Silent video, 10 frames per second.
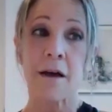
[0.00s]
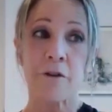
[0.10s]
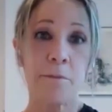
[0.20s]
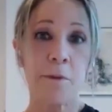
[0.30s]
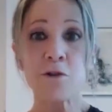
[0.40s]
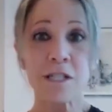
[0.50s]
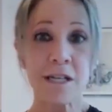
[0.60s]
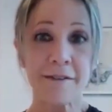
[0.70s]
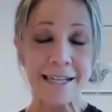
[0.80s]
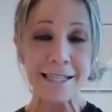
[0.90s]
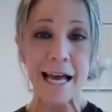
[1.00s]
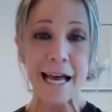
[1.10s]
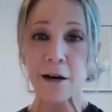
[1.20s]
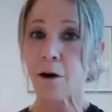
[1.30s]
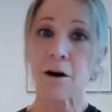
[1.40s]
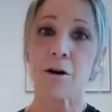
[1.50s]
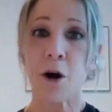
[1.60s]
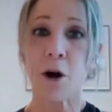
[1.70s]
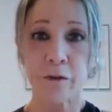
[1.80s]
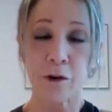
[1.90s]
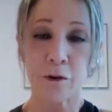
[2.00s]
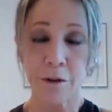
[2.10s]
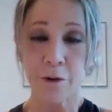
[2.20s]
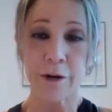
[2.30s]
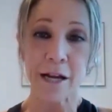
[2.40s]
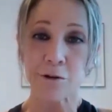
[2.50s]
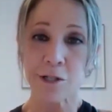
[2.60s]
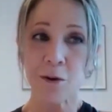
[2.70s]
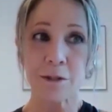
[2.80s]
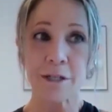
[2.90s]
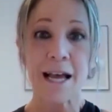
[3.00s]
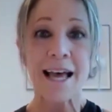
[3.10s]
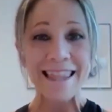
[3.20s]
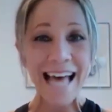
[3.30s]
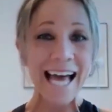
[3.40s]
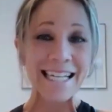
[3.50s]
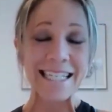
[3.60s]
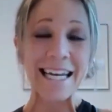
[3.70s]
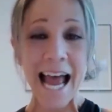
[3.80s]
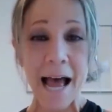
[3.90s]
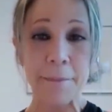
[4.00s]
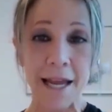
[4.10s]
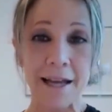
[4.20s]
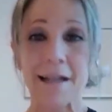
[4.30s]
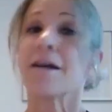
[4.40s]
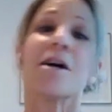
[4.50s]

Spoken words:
For most of us that are over 30 years old, that isn't happening.